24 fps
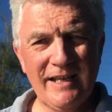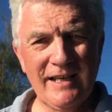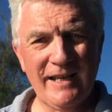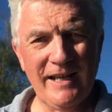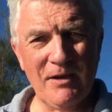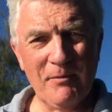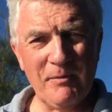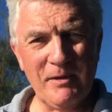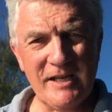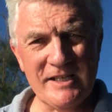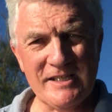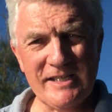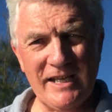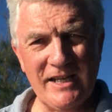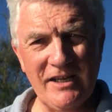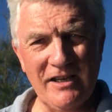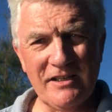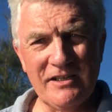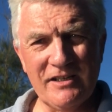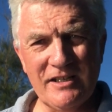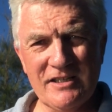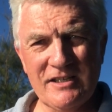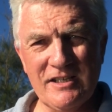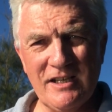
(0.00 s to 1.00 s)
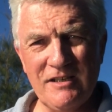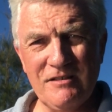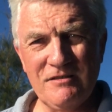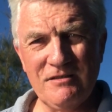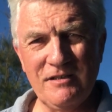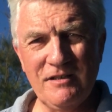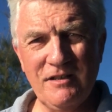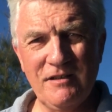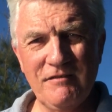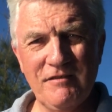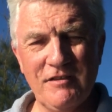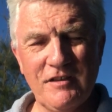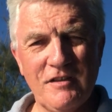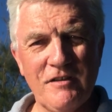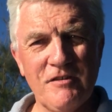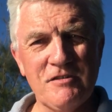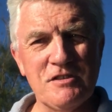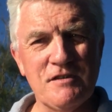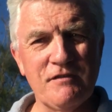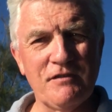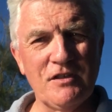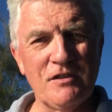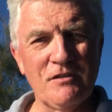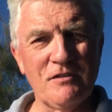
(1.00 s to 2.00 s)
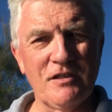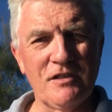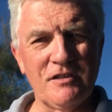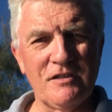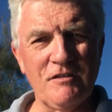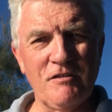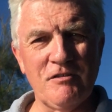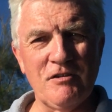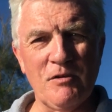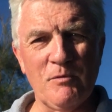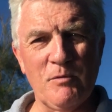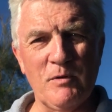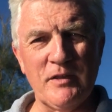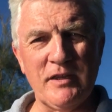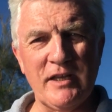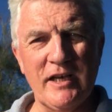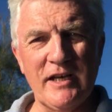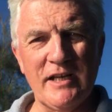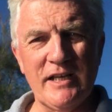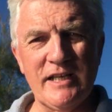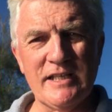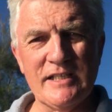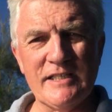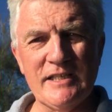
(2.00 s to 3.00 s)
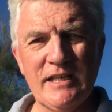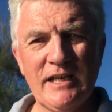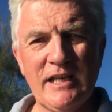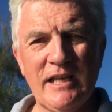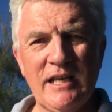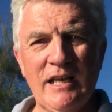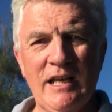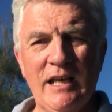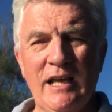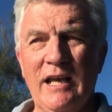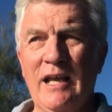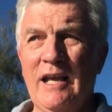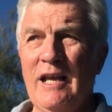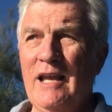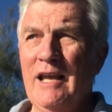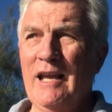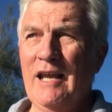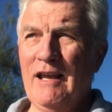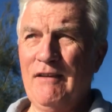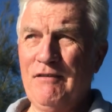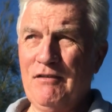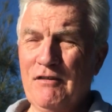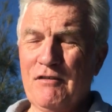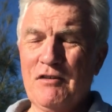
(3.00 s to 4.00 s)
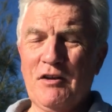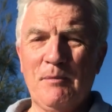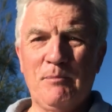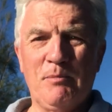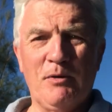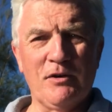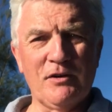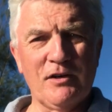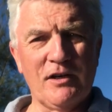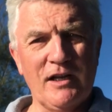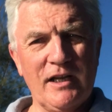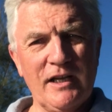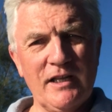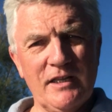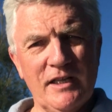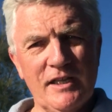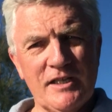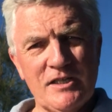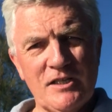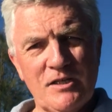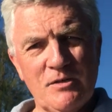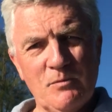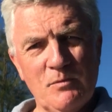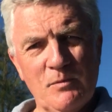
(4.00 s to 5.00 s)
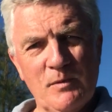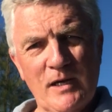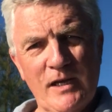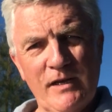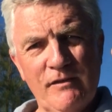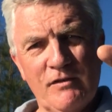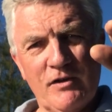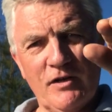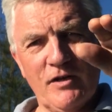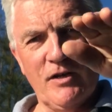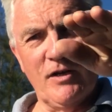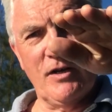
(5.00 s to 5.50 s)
Now when I say undertow, for those of you that don't know what that is, if you've got a pond like this where you've got